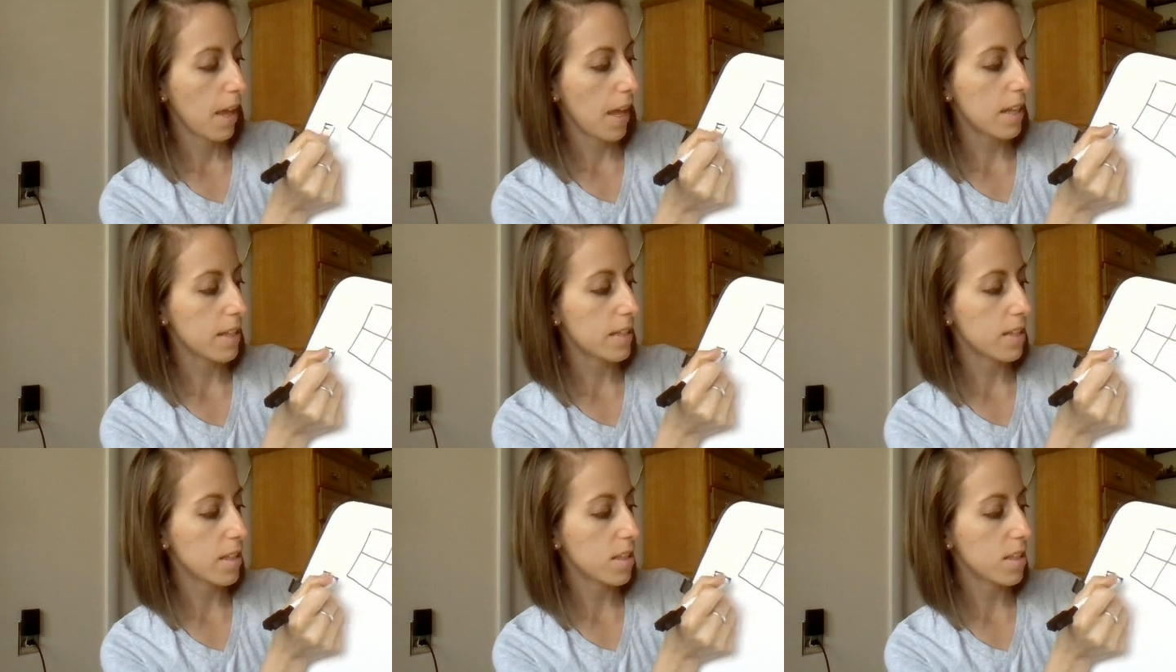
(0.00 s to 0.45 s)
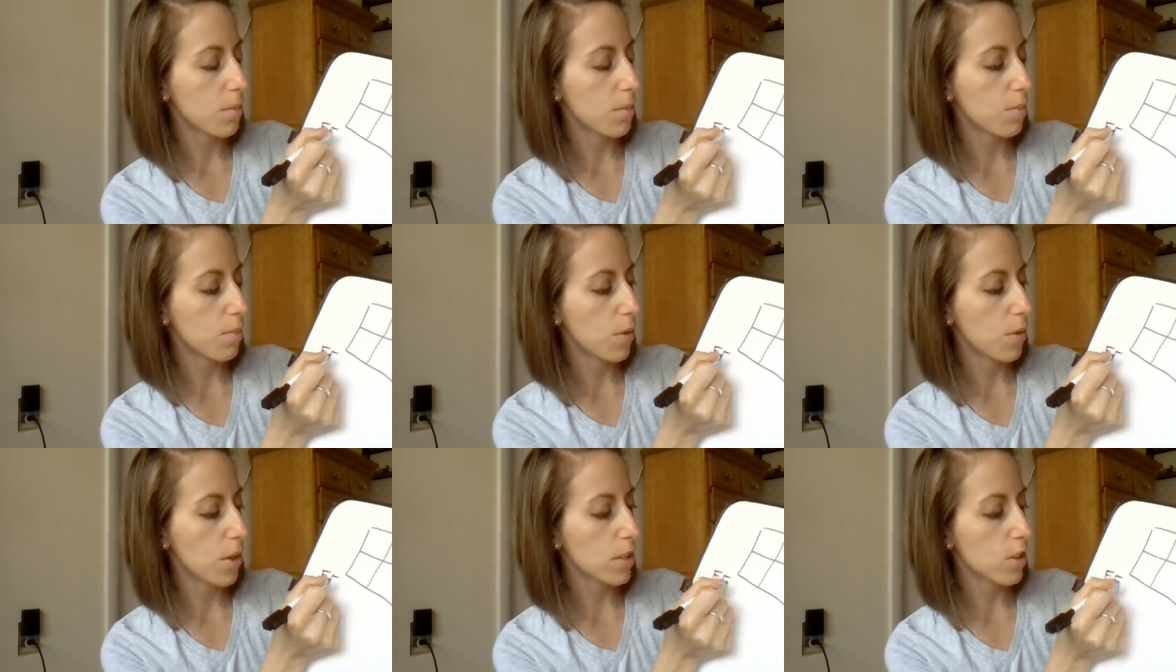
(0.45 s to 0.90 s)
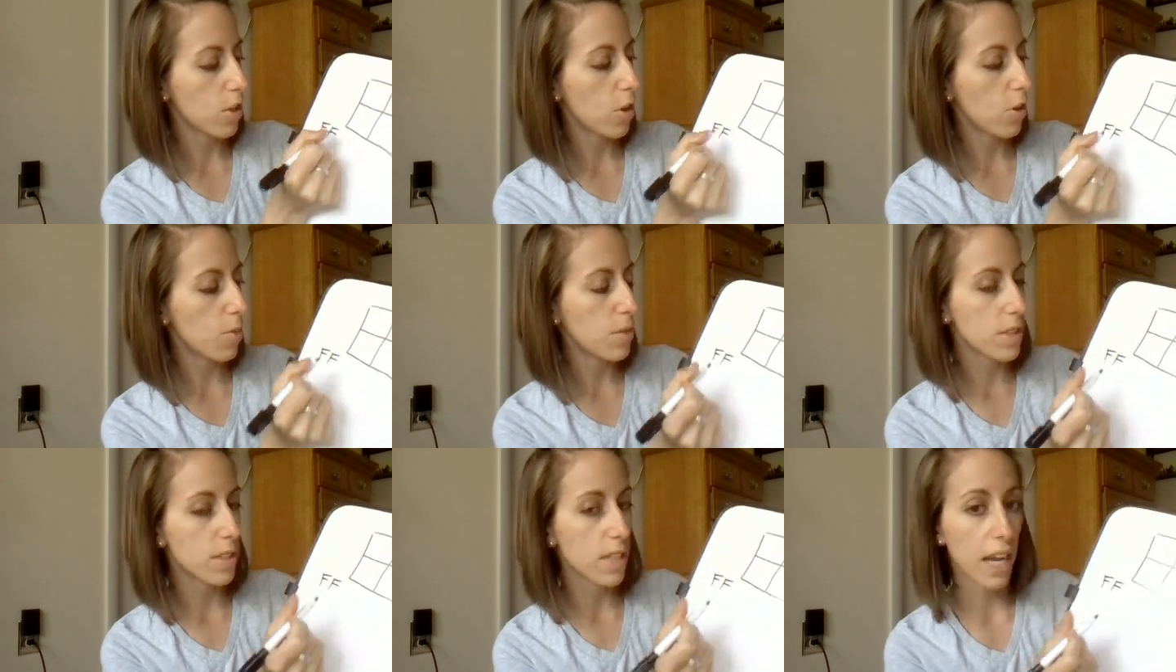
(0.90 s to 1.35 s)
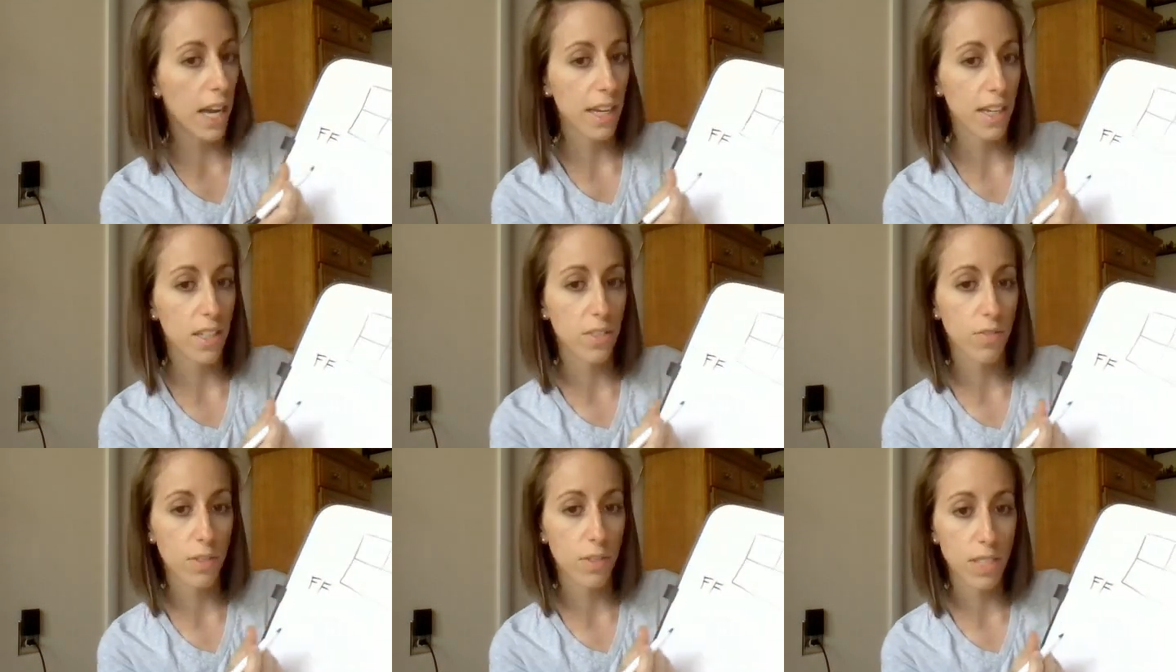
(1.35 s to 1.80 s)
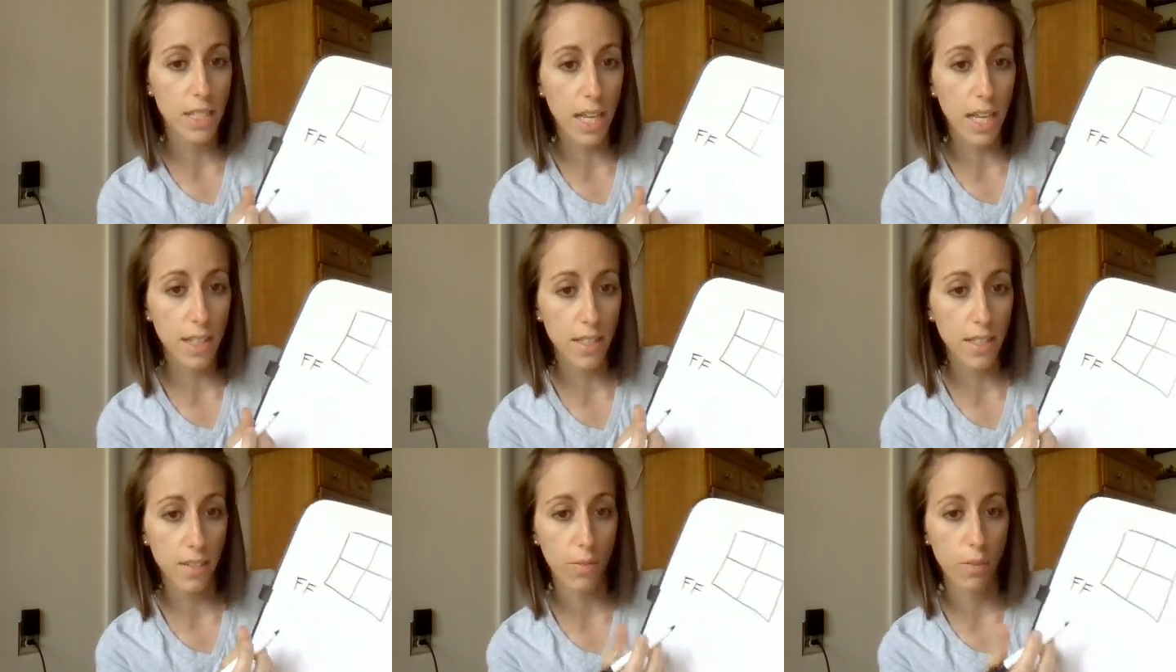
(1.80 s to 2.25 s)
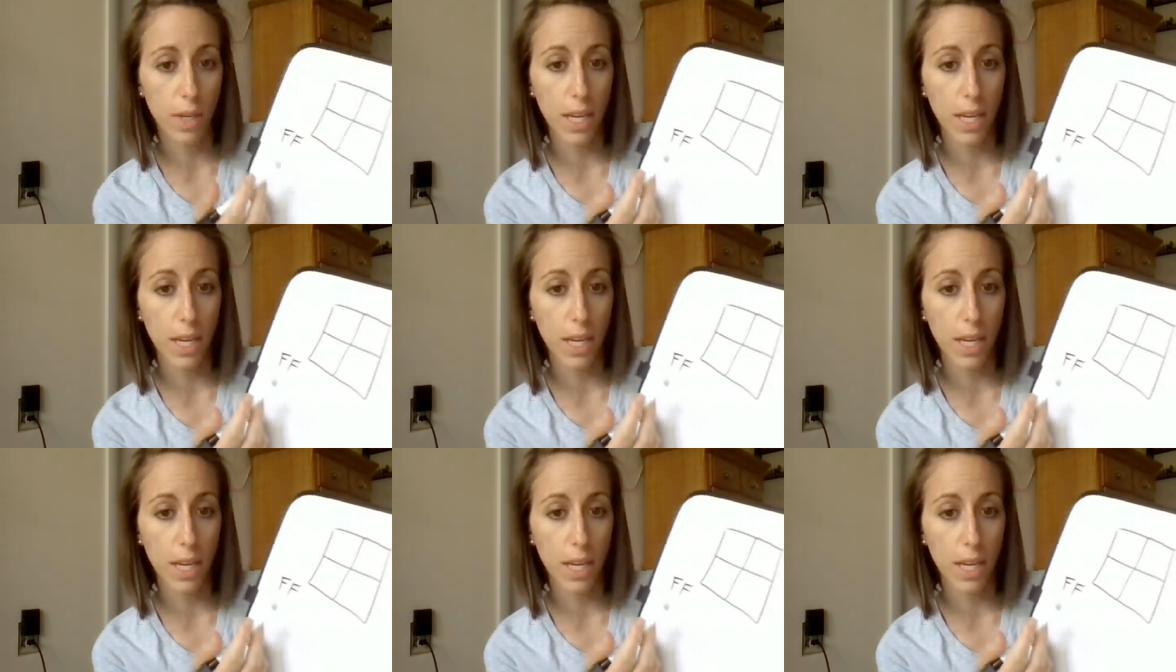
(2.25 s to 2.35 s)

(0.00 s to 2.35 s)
And since the bird is homozygous recessive,